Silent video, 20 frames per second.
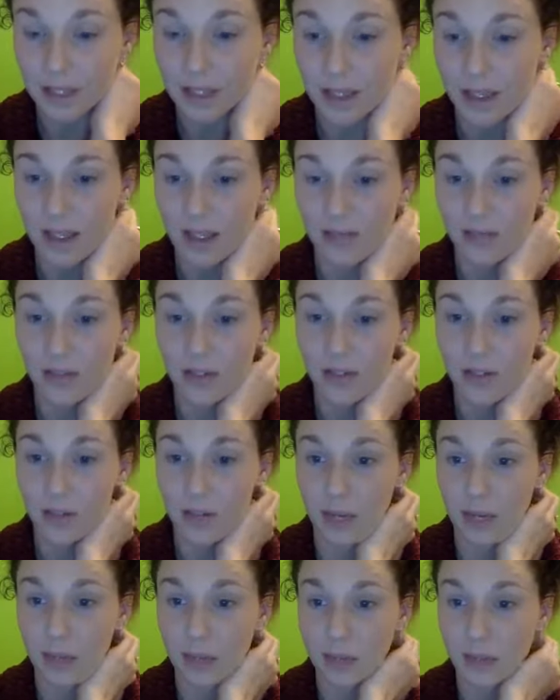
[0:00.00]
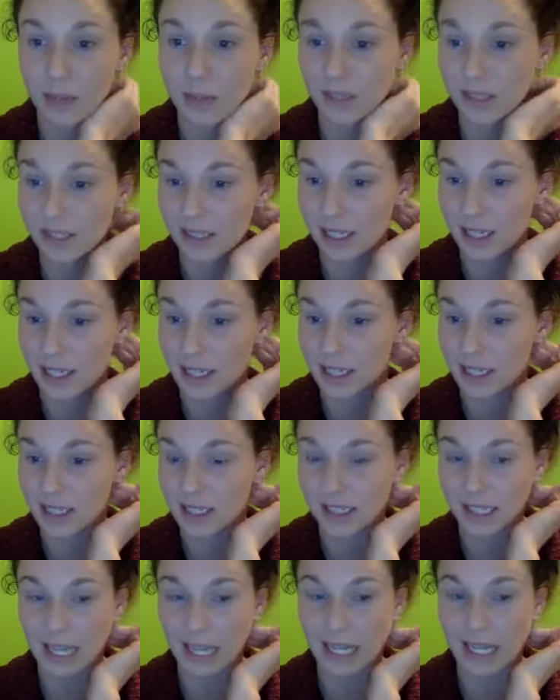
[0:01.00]
If you're a mum listening to this,
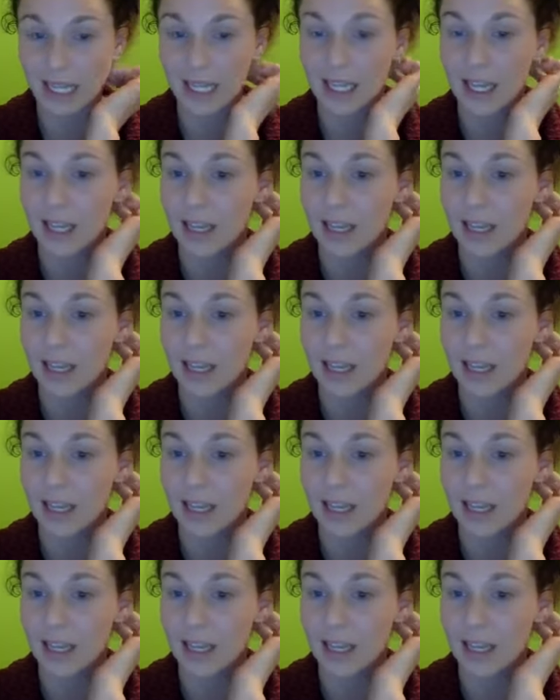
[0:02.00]
Kelly,